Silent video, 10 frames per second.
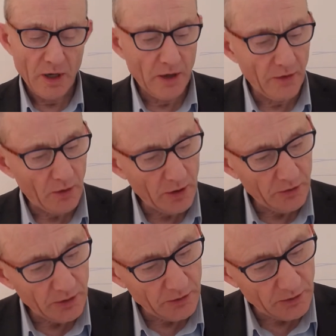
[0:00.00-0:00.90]
And the
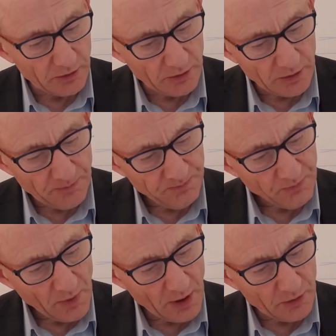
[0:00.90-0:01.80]
question is, it says,
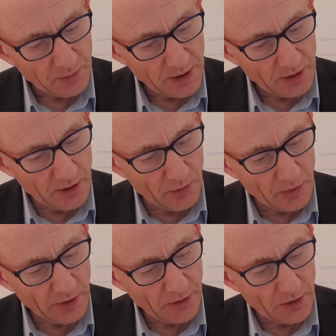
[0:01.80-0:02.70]
explain why
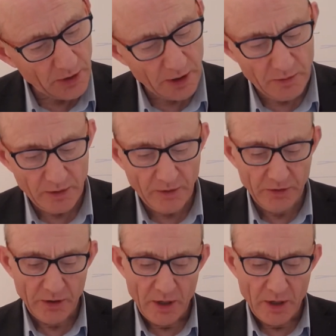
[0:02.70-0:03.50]
they're not equally diverse.